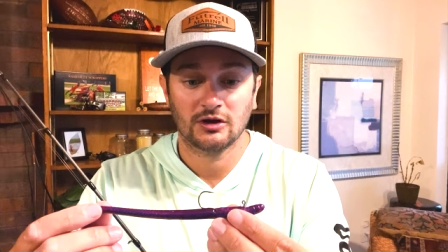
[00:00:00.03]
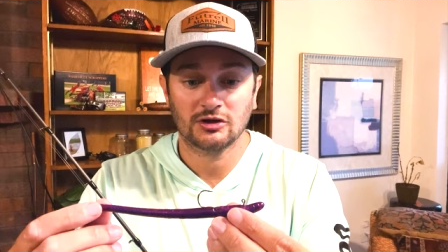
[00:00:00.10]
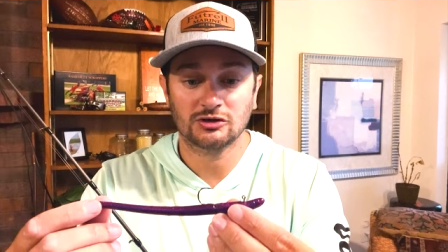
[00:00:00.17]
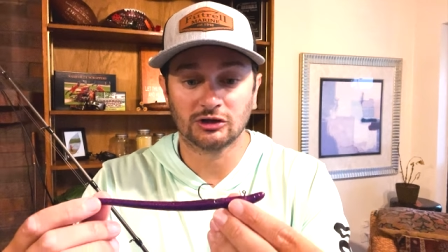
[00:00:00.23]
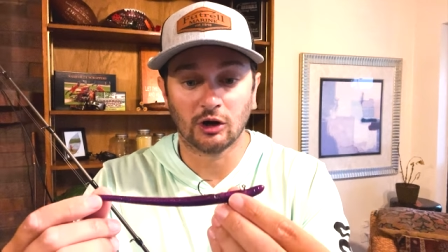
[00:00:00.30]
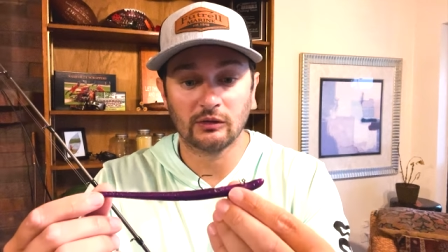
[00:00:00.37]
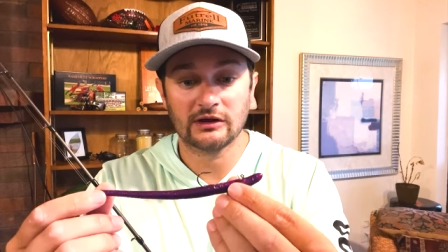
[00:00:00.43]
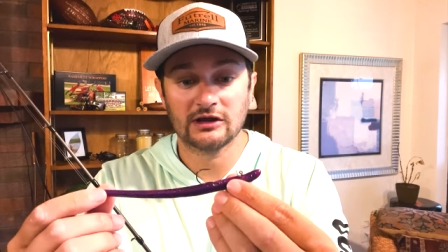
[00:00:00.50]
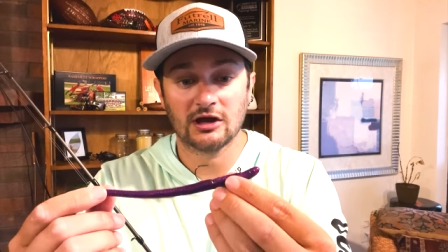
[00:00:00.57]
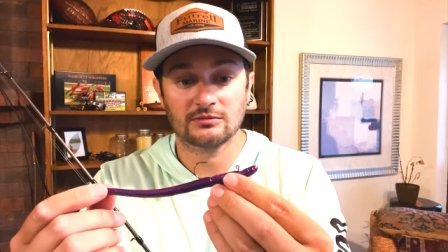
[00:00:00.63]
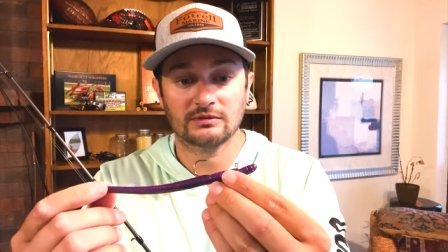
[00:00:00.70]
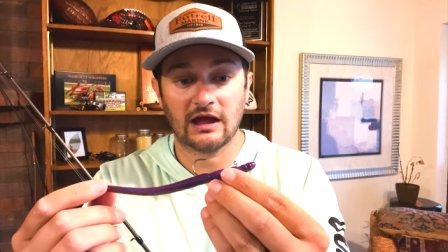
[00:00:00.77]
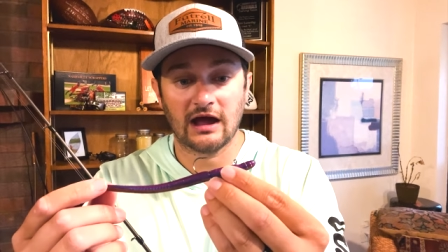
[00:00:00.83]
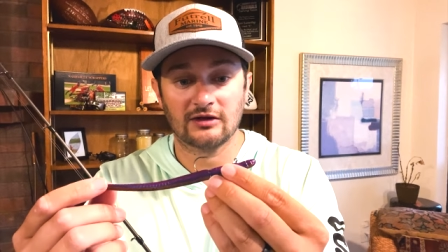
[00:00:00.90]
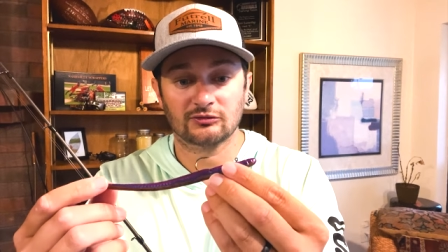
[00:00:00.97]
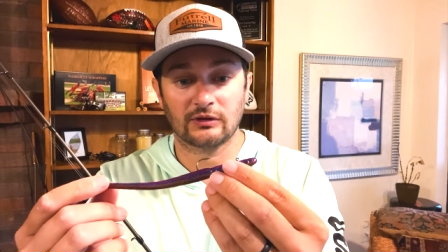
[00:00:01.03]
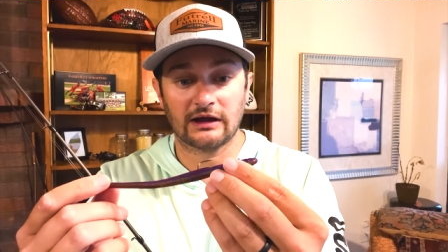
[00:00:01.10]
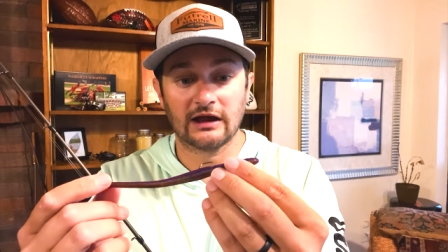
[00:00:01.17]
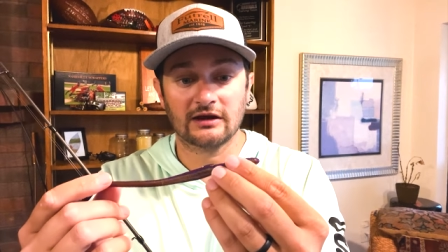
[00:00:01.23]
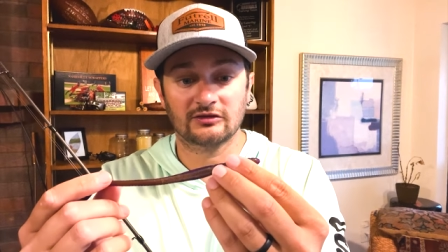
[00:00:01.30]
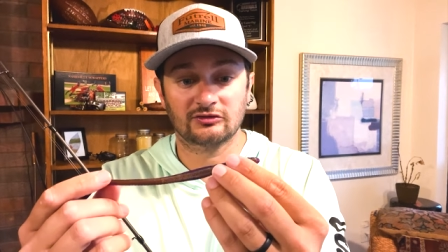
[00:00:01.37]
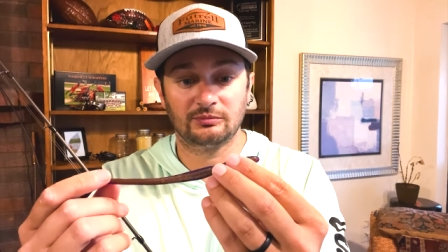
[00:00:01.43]
growing up, guys, when I
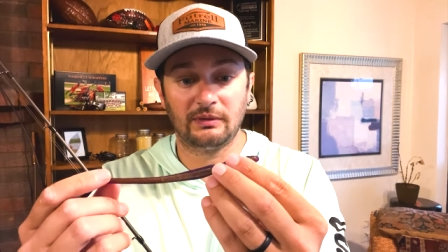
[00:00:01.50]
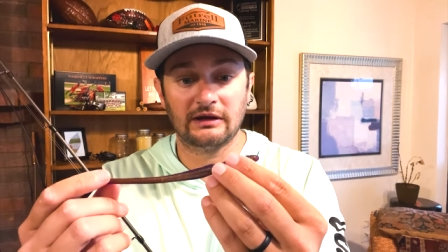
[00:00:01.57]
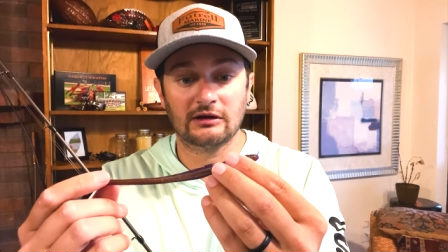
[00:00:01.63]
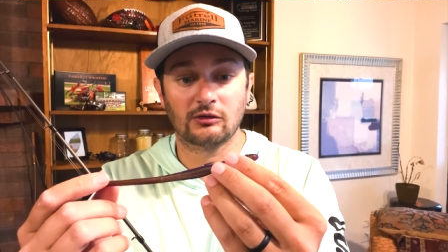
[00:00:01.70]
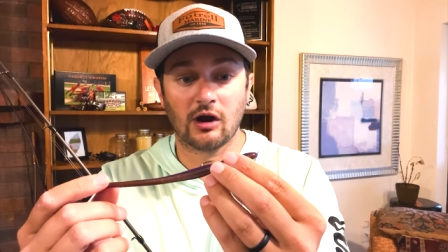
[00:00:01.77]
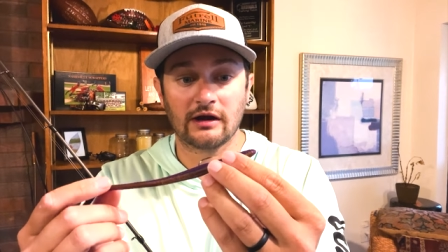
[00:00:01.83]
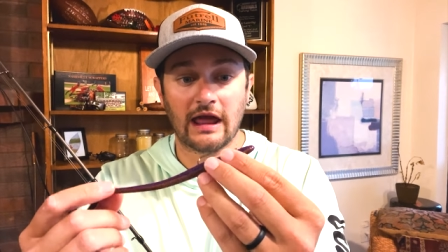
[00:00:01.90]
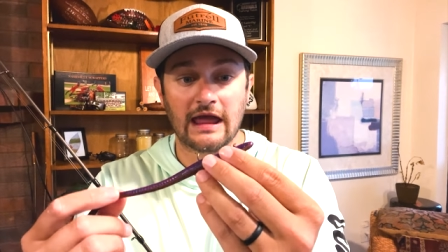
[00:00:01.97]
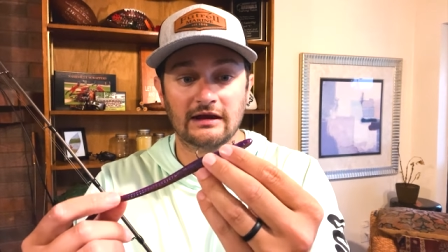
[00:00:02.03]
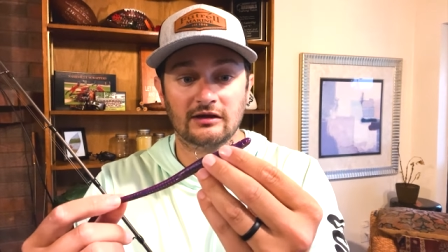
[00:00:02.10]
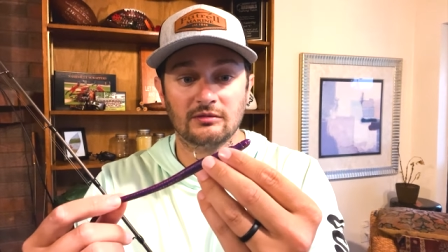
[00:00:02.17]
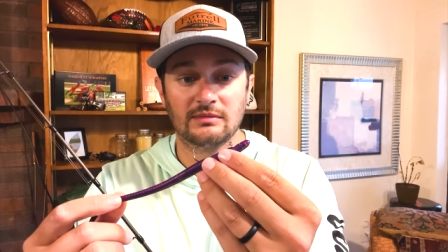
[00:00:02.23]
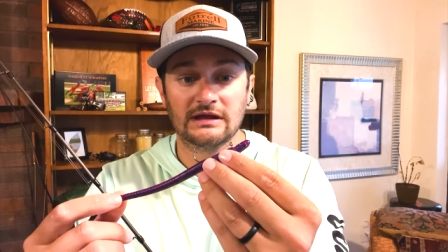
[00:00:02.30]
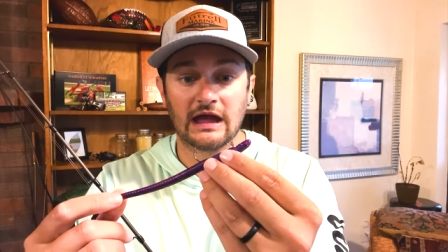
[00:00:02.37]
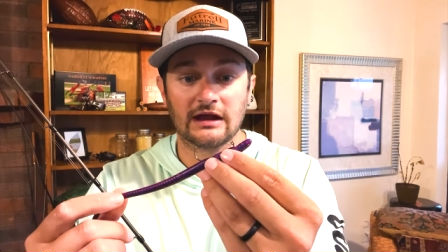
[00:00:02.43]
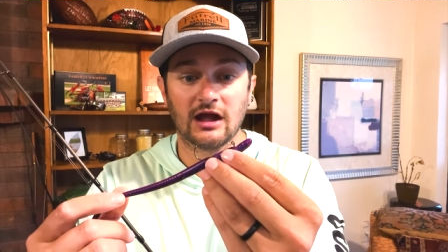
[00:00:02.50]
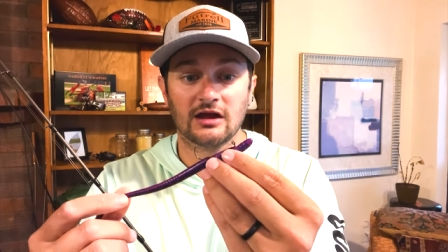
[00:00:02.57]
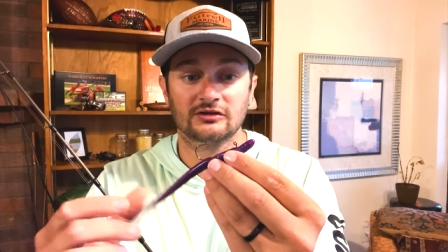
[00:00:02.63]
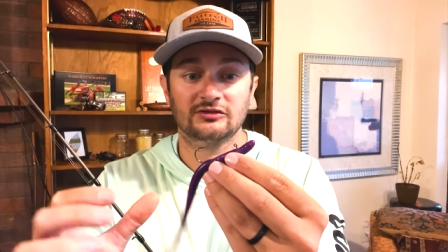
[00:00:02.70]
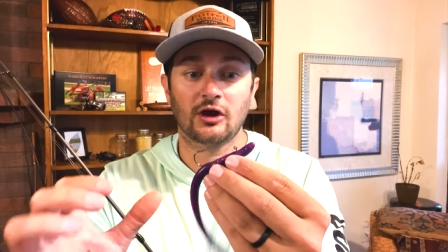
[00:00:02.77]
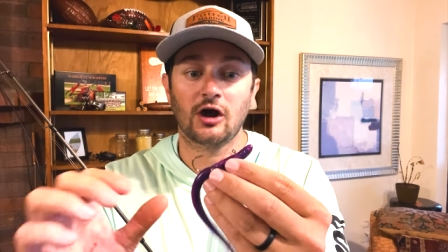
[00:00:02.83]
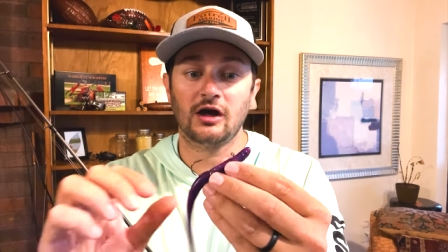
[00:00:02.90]
got a spinning rod handed to me, I
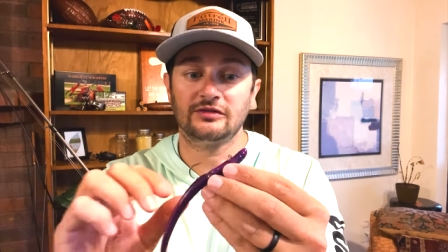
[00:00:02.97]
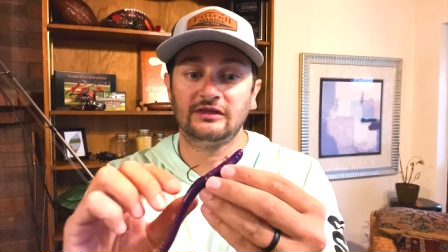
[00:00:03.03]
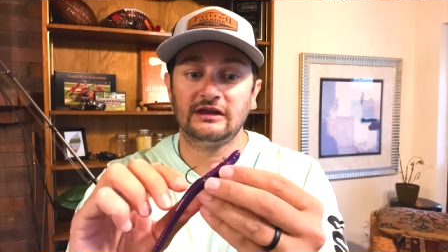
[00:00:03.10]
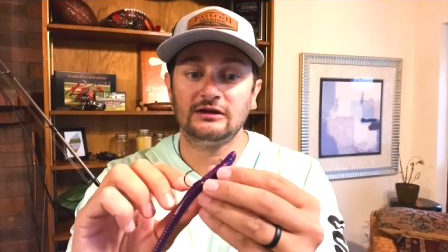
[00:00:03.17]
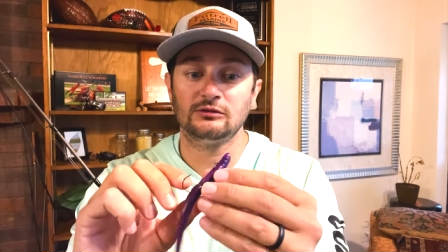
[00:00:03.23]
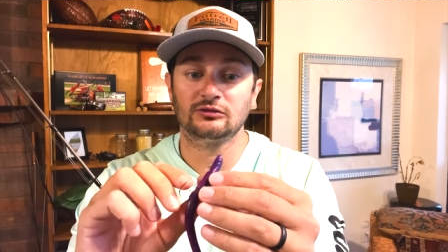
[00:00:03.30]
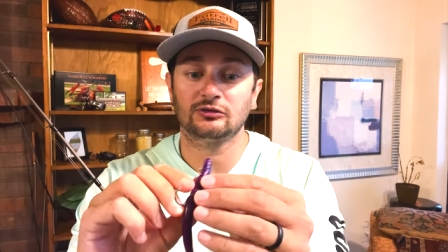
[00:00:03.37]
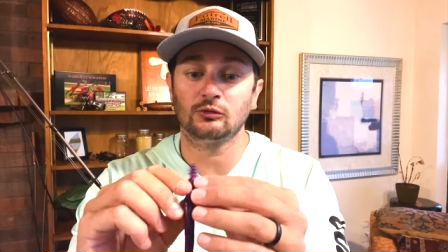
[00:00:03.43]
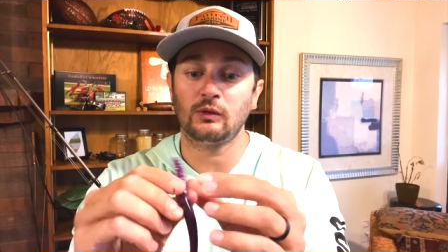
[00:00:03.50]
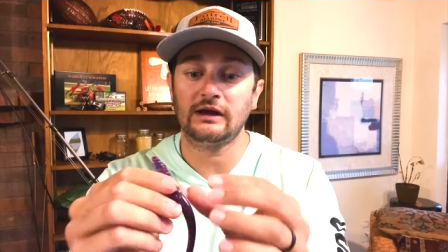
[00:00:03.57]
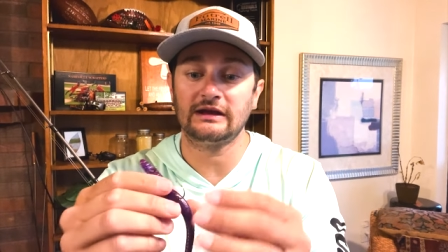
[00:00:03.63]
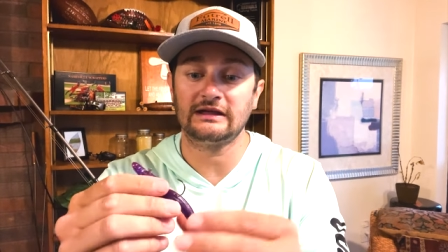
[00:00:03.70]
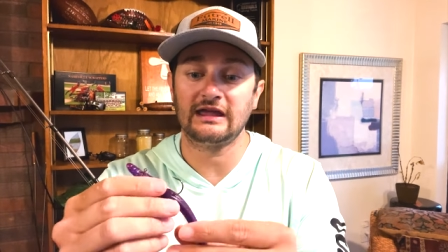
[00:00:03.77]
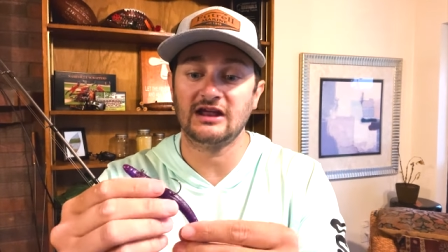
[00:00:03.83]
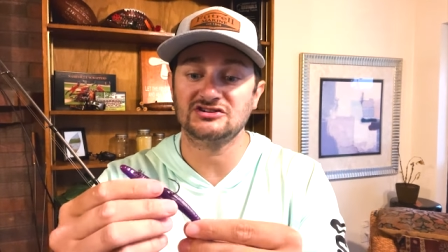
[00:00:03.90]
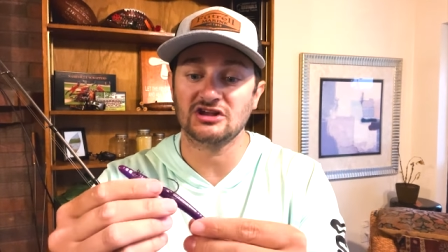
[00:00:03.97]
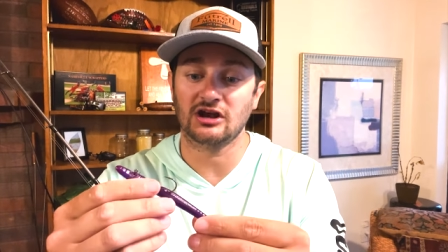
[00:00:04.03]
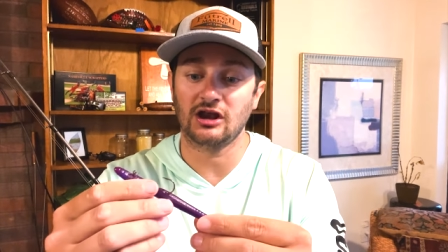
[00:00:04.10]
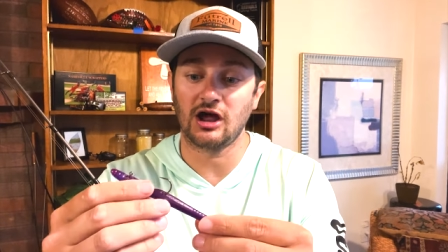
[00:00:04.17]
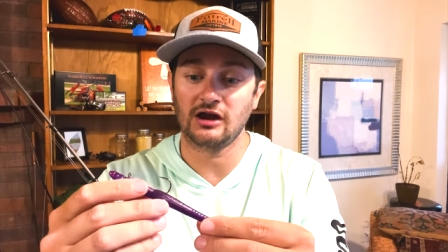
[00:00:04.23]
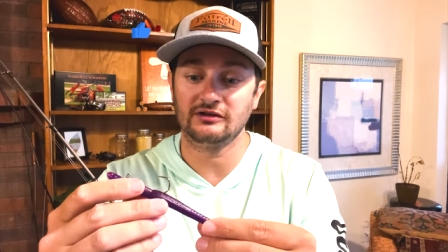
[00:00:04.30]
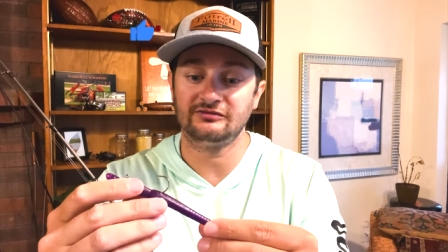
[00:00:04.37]
got taught that it was a way to catch a
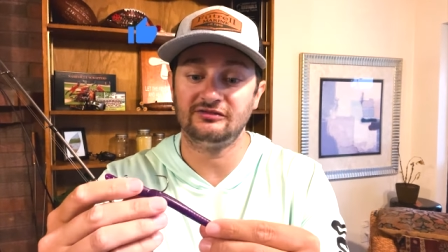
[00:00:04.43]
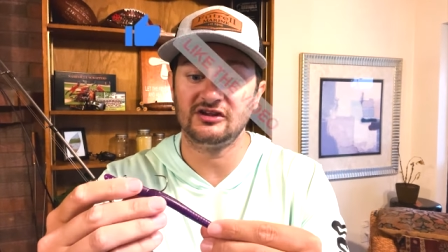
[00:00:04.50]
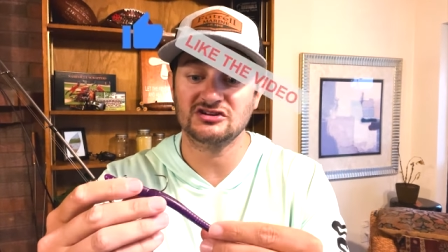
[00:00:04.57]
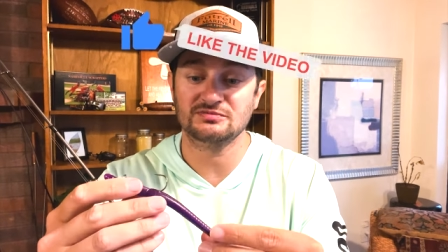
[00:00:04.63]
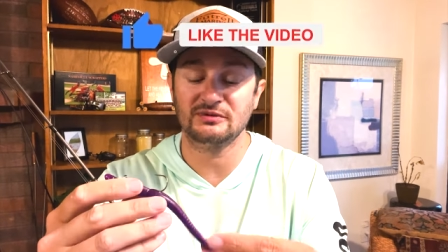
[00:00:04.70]
lot of fish,